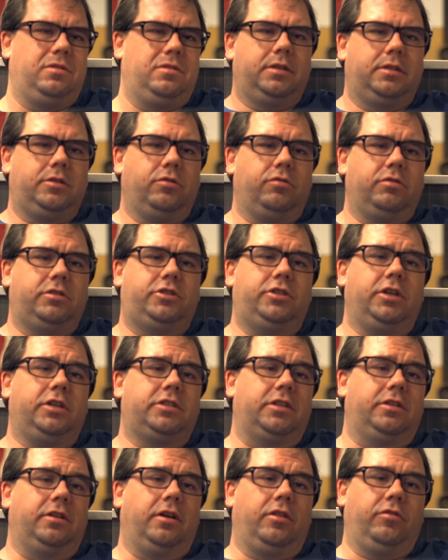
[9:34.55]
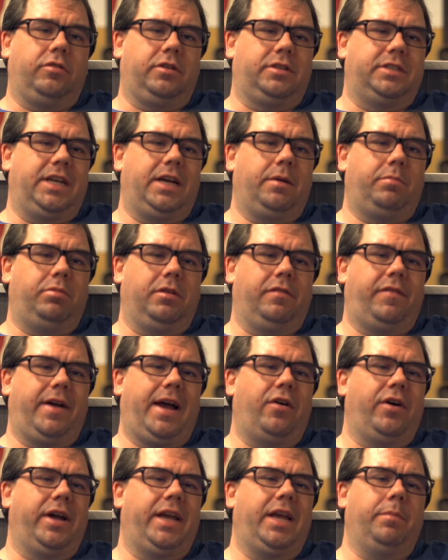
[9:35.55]
So it's just another example of
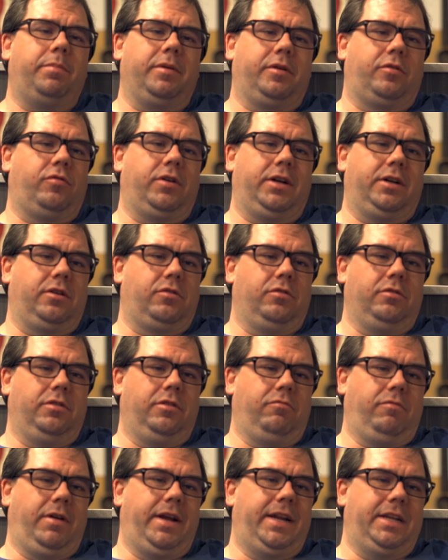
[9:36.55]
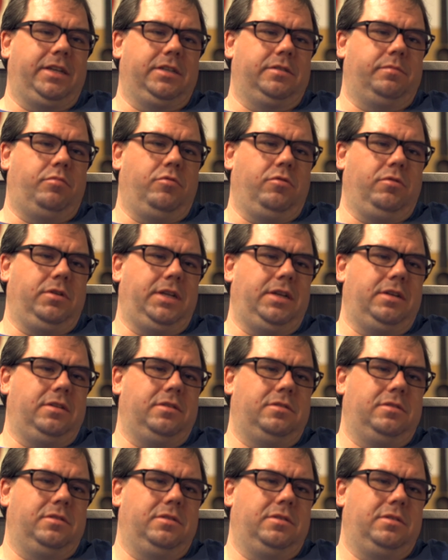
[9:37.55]
how hypocritical the ratings board
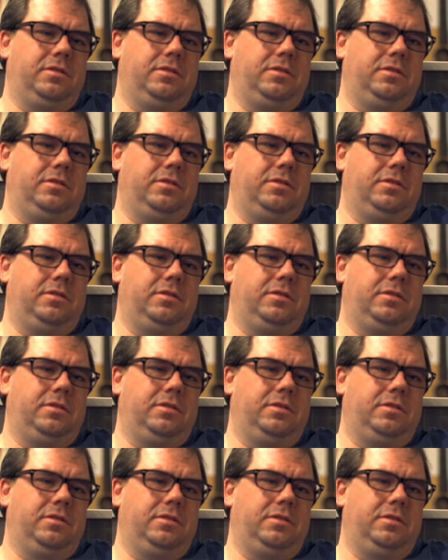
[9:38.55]
is.